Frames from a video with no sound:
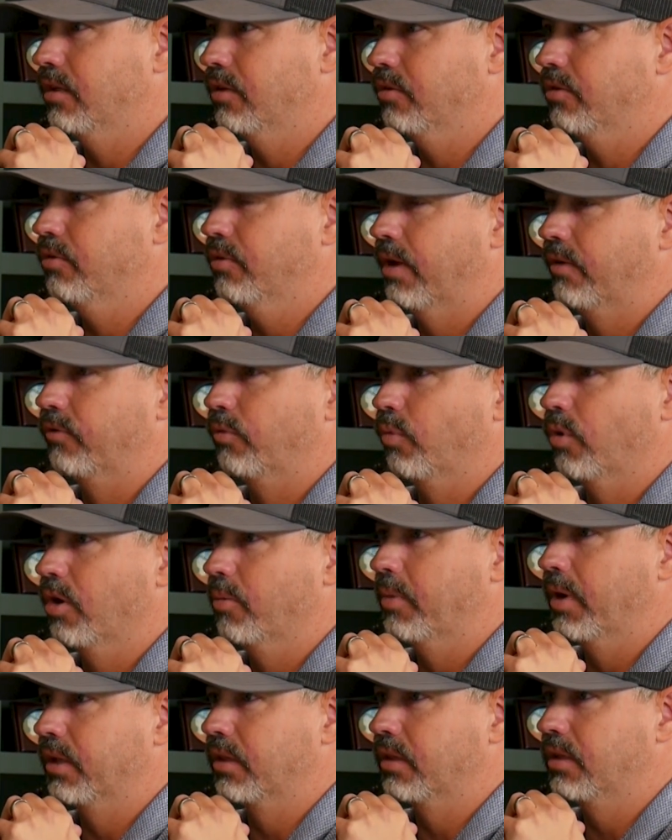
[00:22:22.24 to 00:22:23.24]
you do have to worry
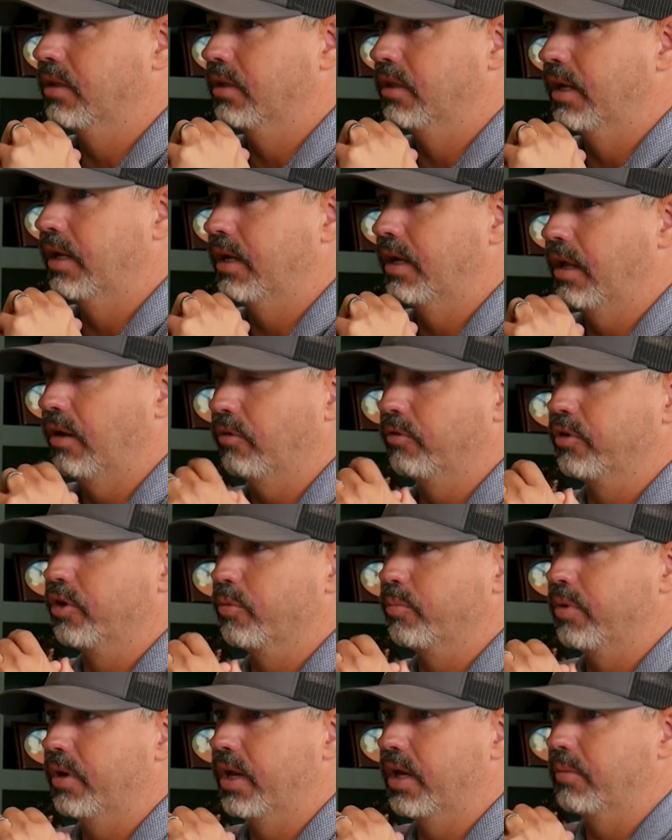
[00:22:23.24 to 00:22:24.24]
about, not only your
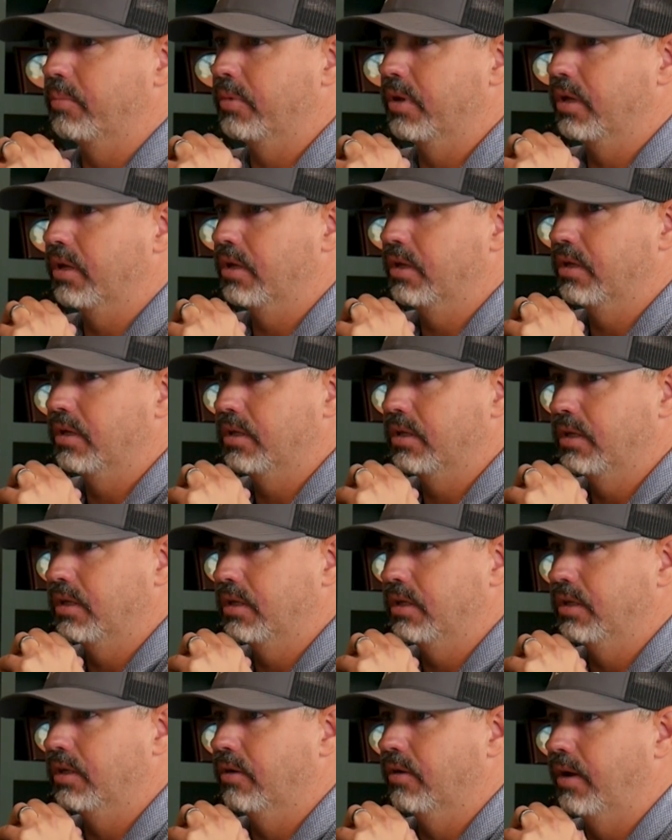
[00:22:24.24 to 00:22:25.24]
pet, but,
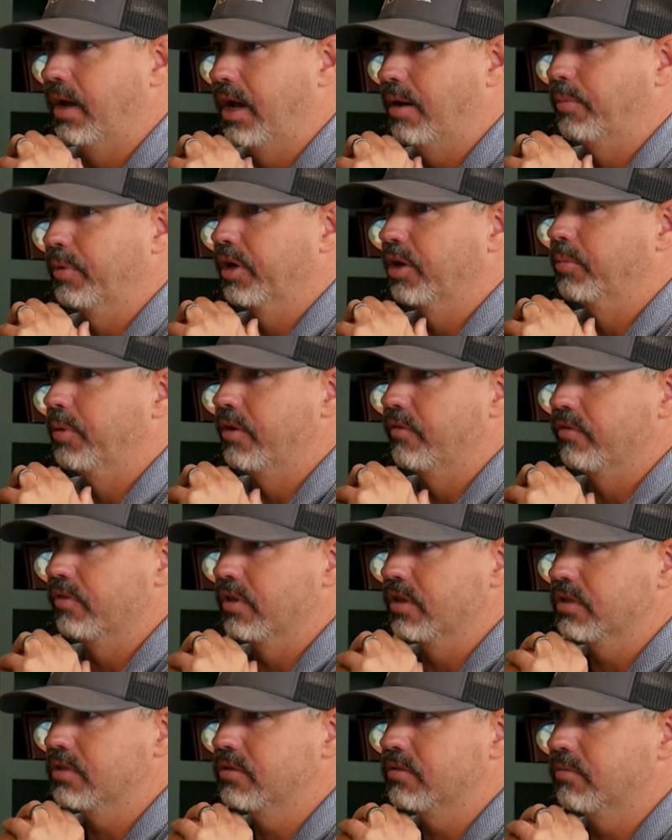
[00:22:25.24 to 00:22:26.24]
how am I going to pay for
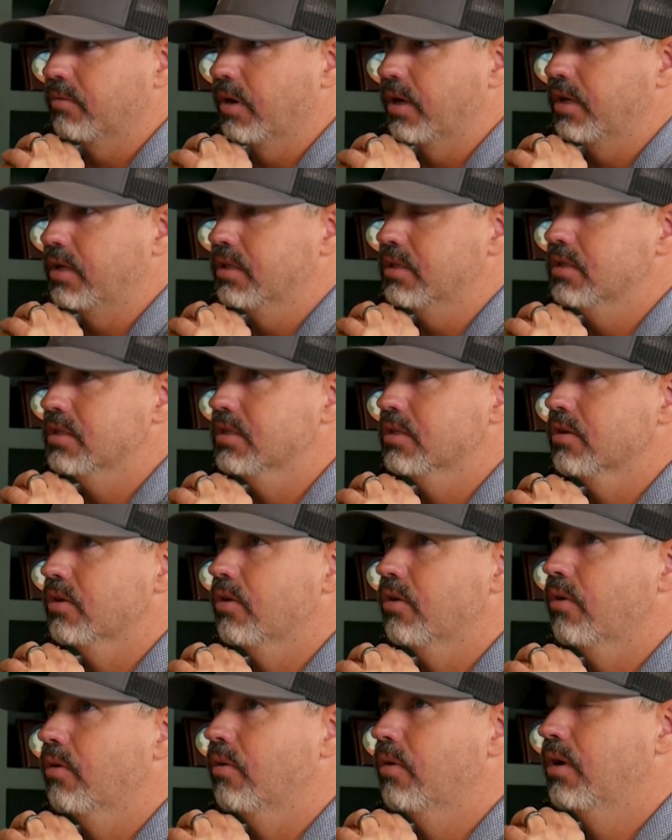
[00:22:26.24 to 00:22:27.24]
this? Right.
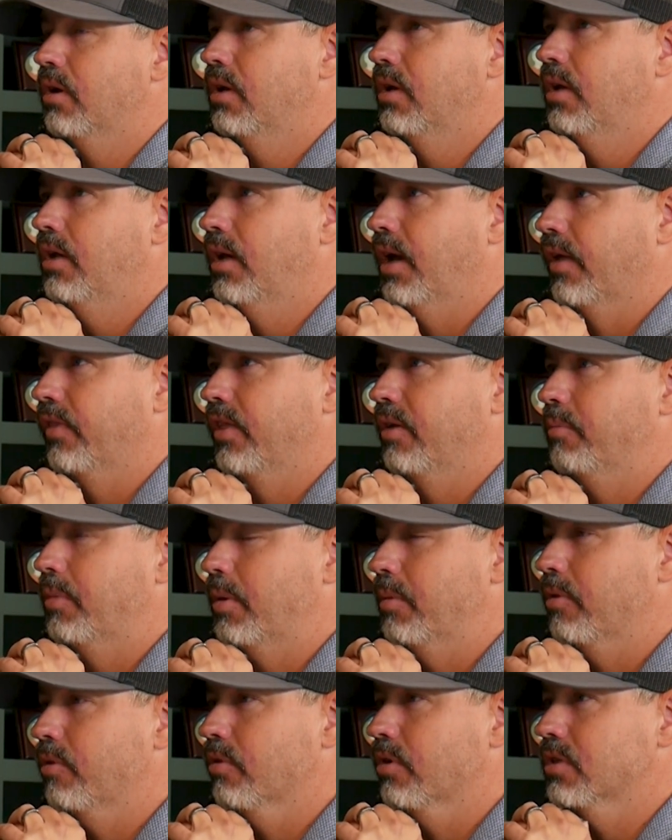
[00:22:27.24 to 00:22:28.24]
So I think
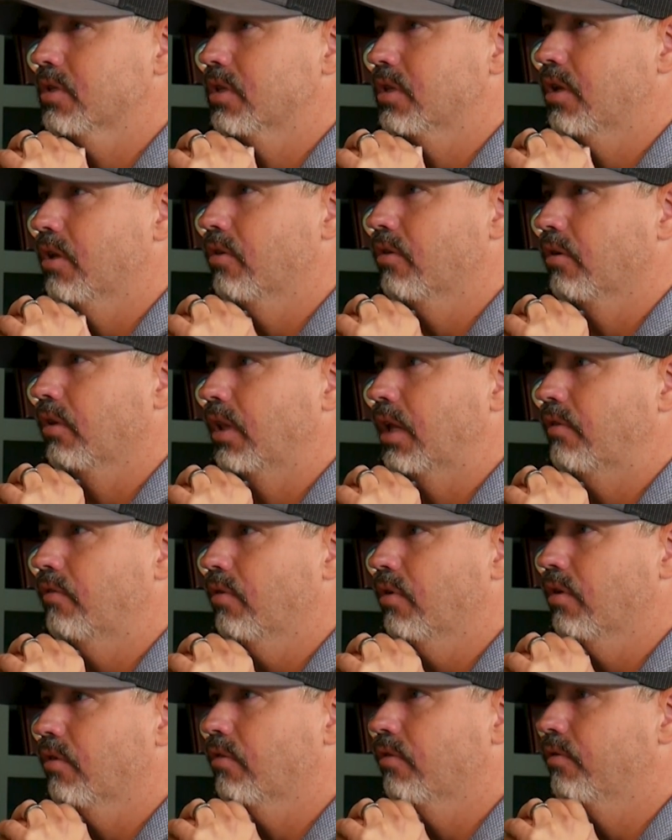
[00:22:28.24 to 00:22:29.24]
maybe there is another
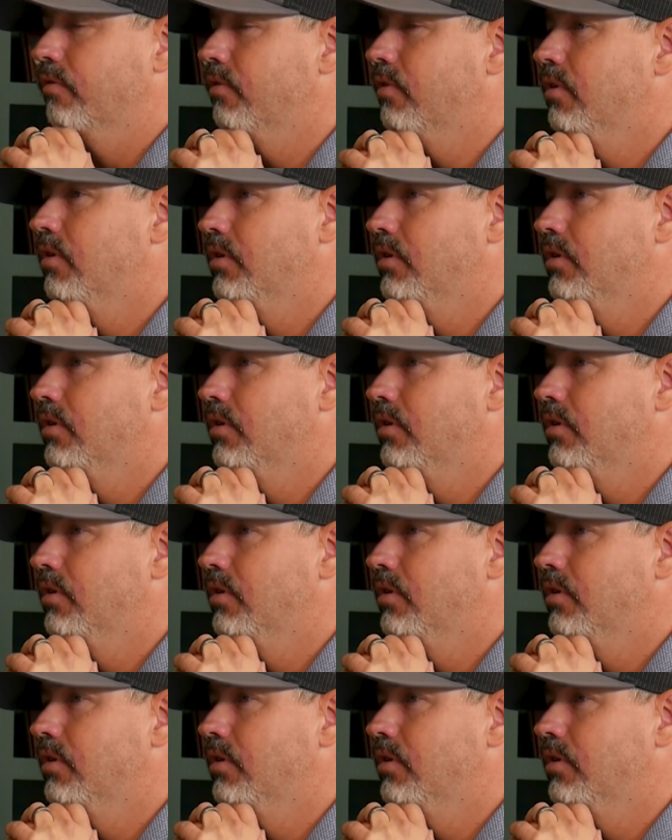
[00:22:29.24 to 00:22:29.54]
level of